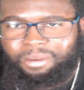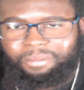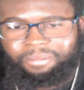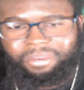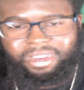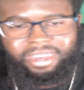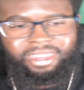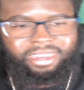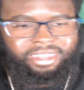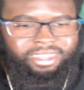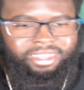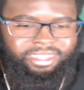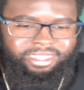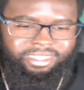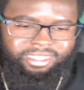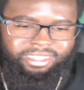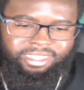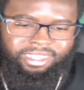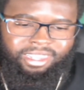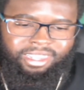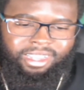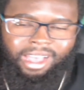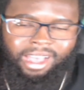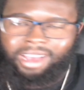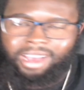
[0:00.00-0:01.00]
But it's
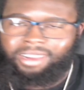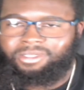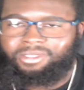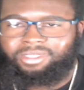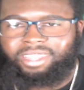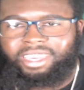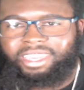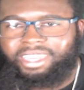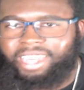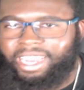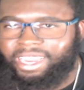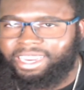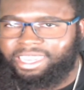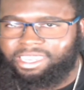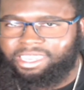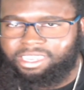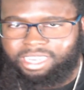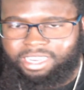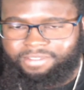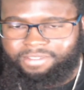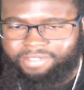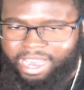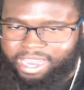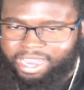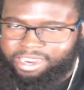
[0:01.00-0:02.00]
I don't think KD's
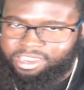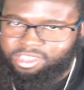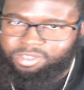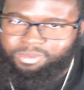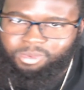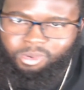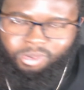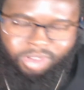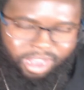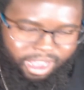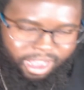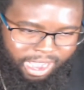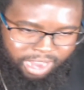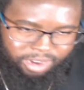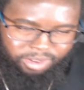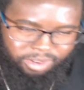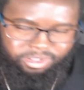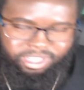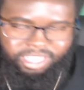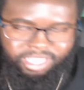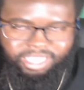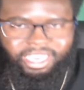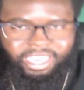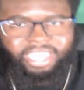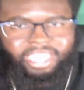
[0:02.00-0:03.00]
leaving at this point. I
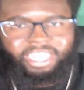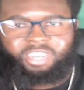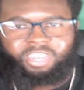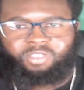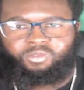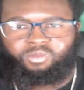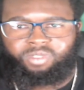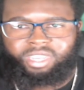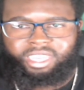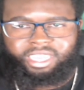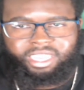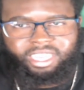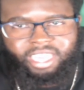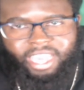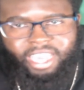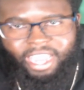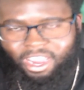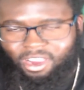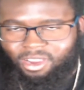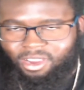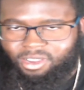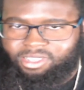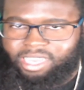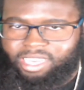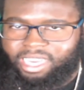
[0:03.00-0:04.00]
don't think KD really
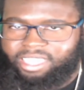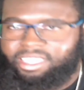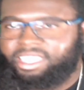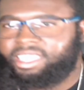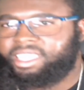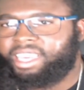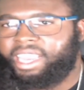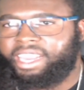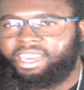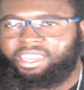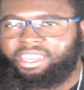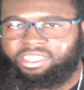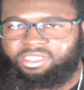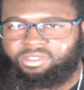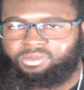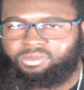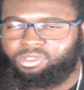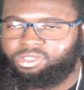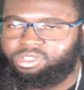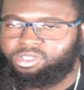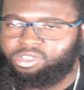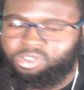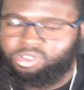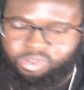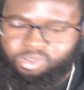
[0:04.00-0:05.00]
cares. I think KD just
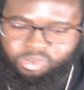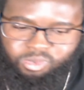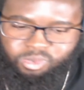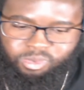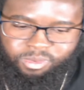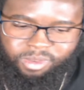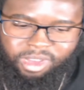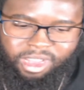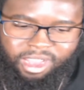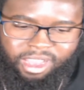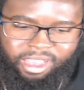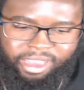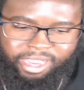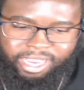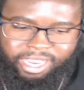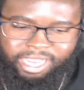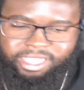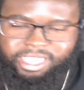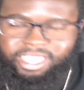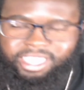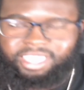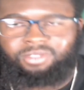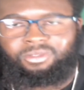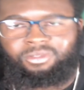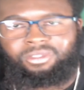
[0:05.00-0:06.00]
wants to hoop, and I
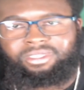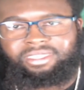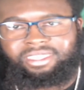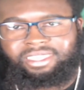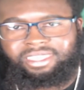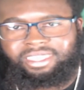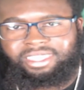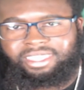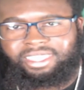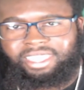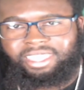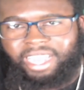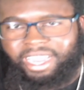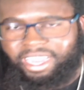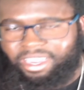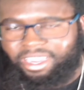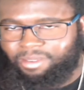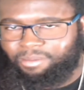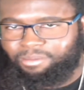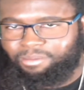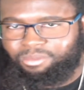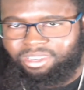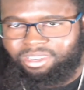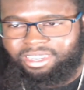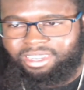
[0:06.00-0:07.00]
think he wants to stay
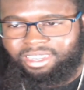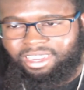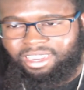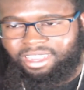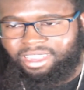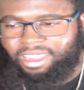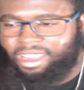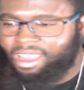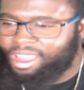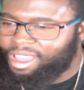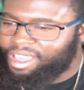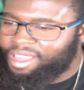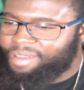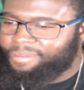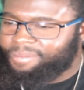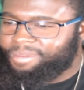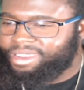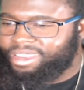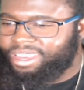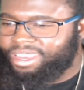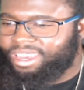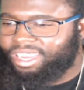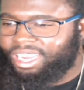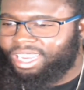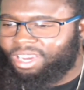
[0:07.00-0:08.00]
in Brooklyn.
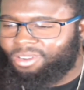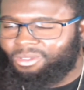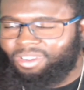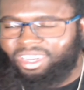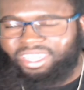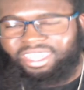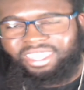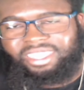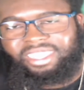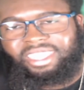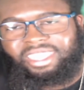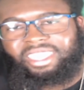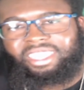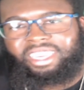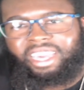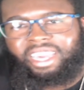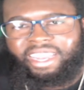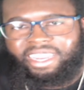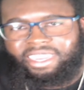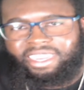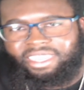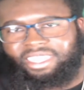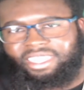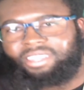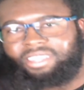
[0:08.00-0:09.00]
But yeah, like what does a
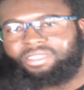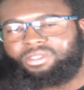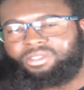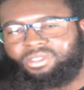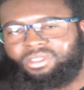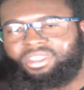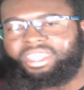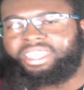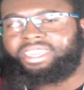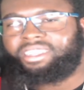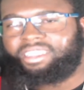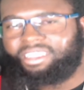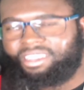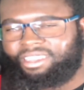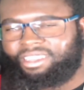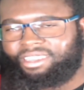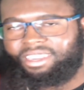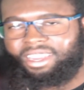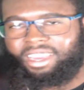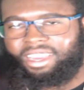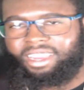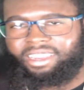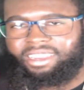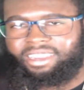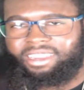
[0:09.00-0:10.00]
KD trade look
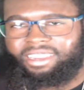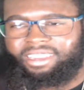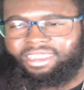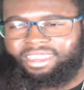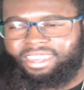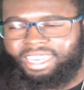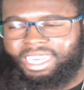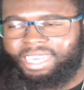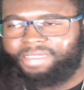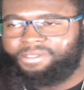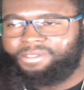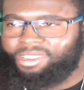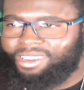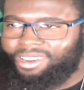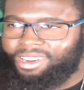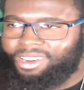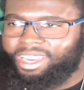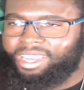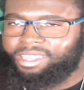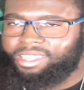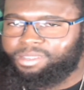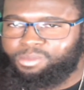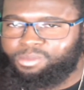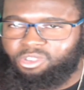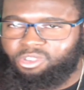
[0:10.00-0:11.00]
like? If y'all
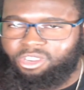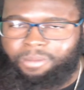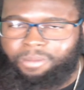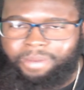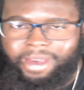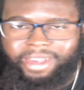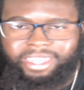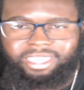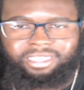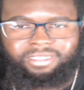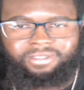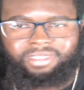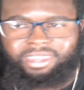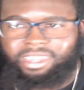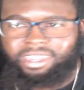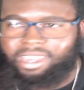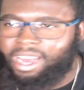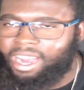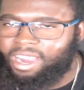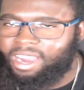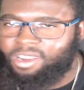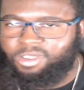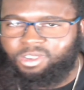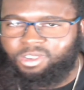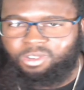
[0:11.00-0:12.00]
got some trade packages of
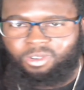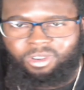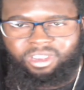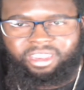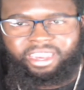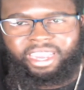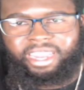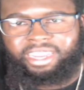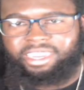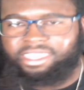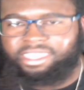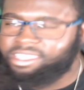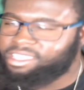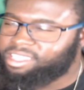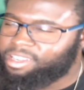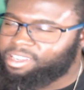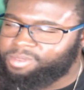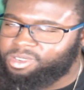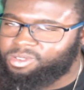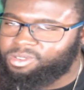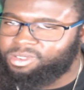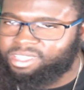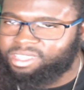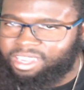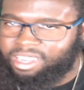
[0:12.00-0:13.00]
Kyrie or KD, just let
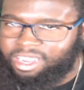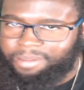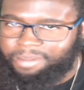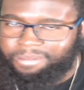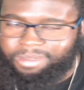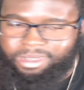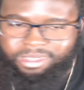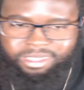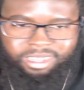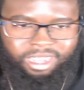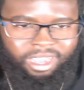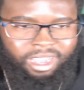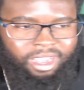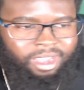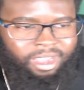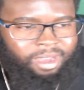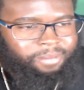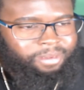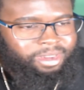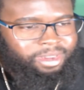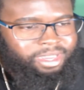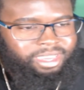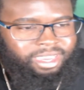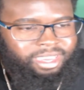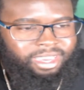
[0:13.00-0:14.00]
me know in the comments.
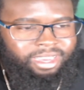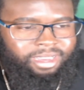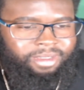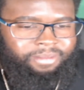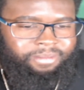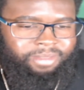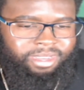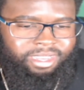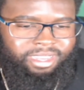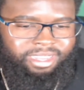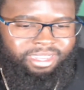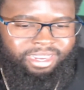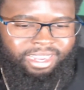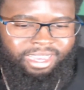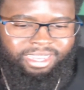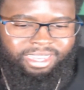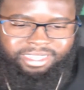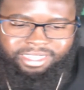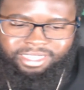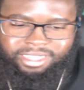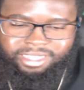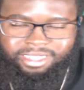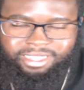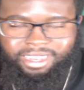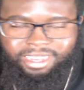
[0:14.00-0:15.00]
But yeah, man,
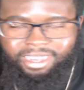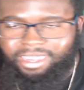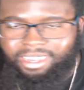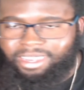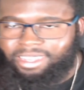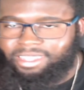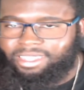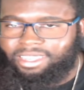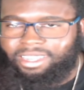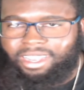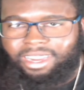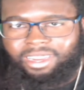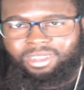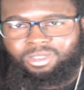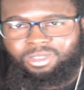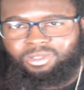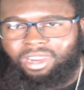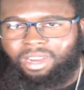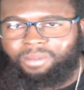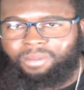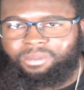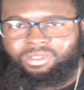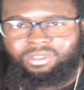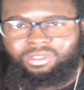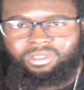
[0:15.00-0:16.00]
it's a lot of
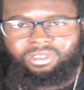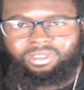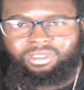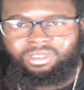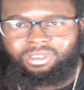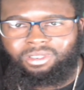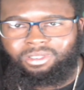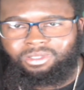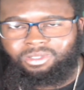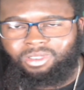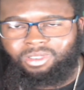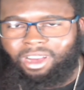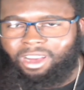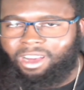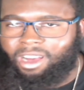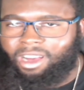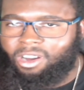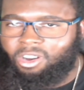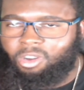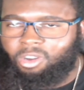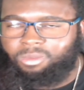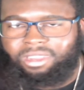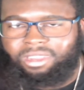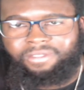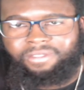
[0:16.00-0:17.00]
drama going on. So I
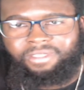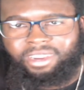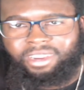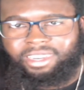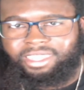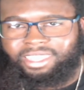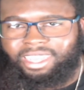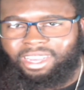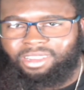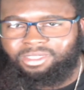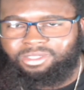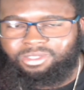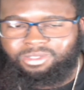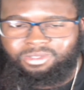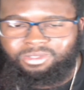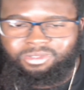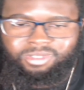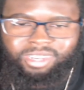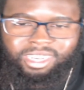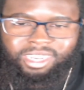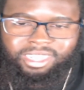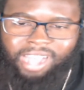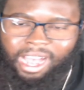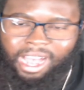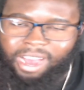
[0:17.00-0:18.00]
hope they figured it out soon,
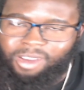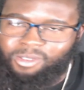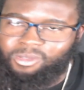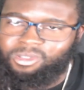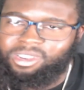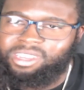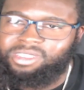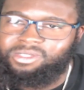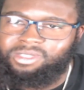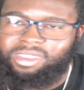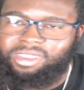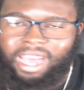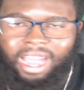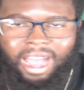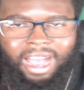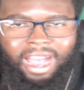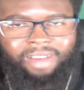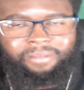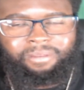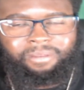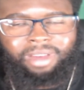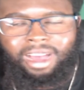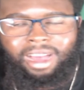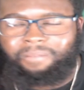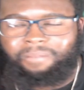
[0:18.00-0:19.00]
because
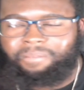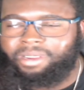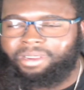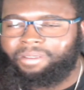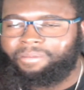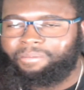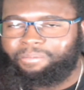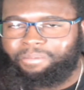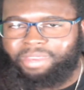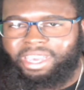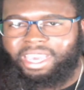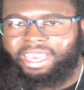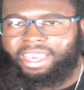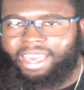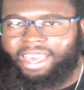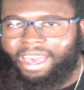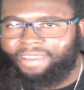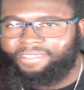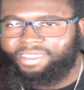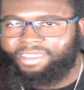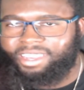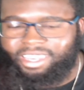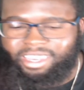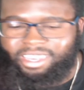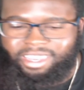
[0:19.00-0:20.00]
I've been a big
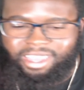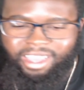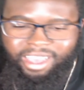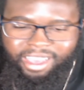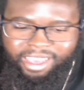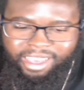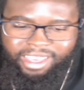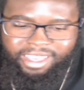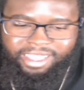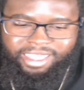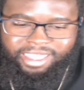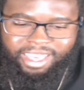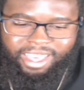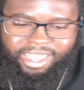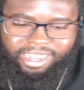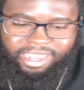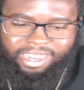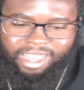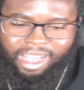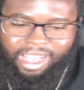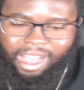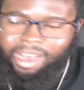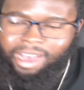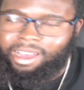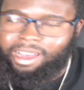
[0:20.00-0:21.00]
advocate
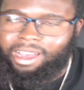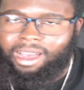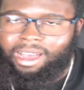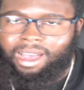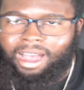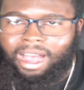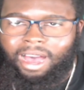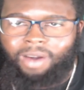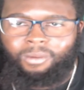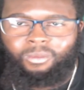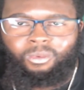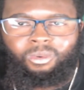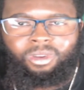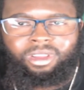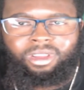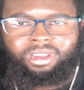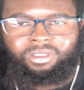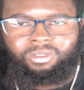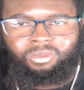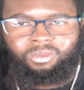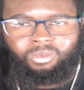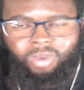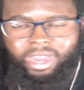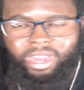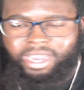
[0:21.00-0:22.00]
that I want
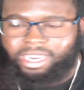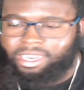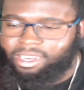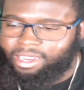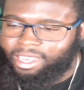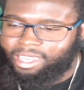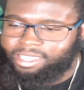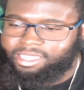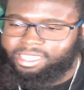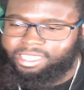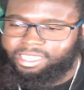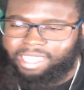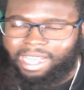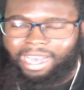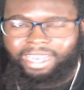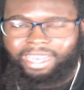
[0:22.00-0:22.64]
to wait the next season.